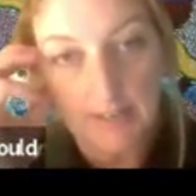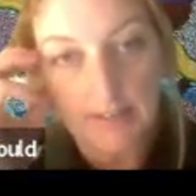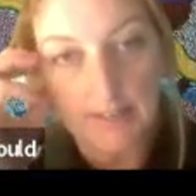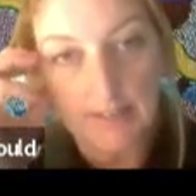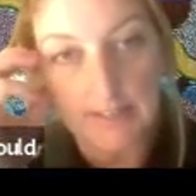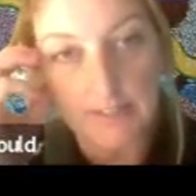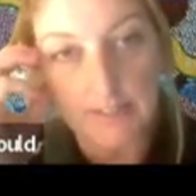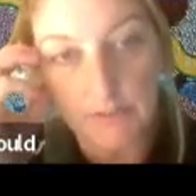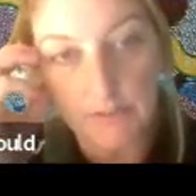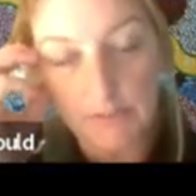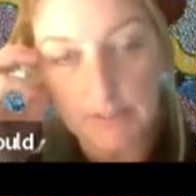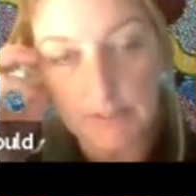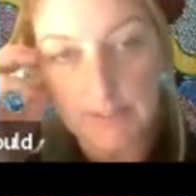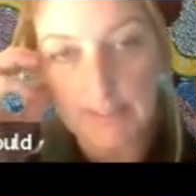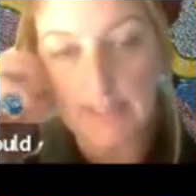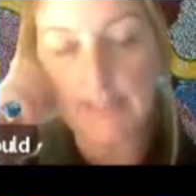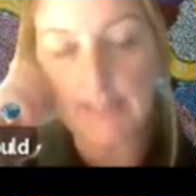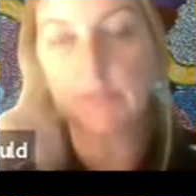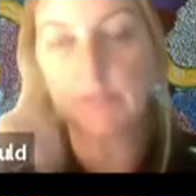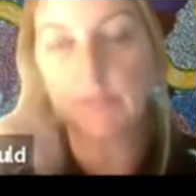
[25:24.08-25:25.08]
that took
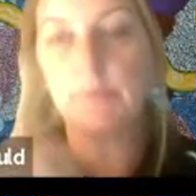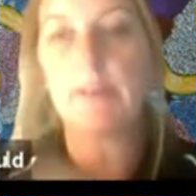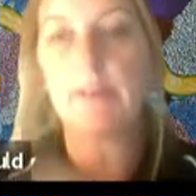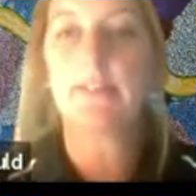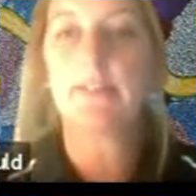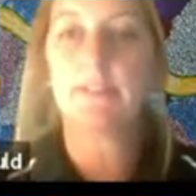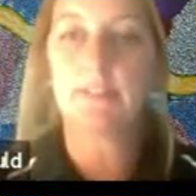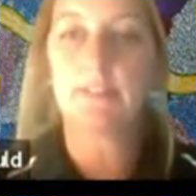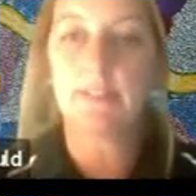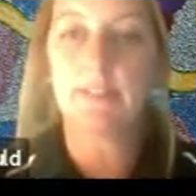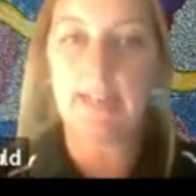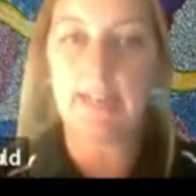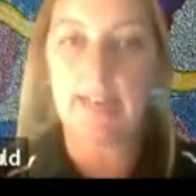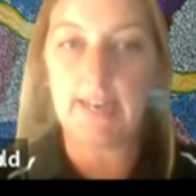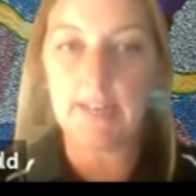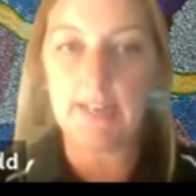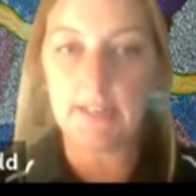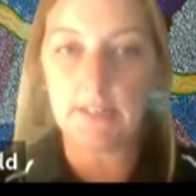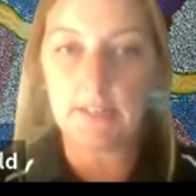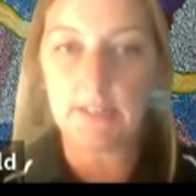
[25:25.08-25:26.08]
six weeks to
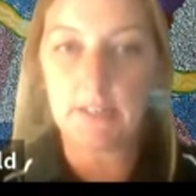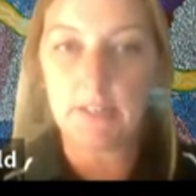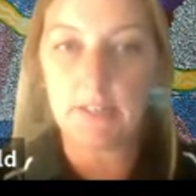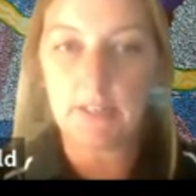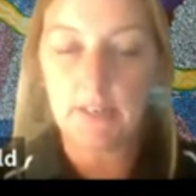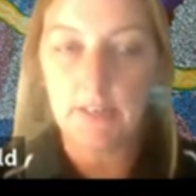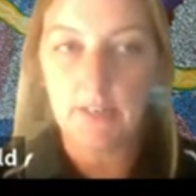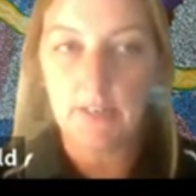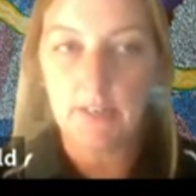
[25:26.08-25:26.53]
catch.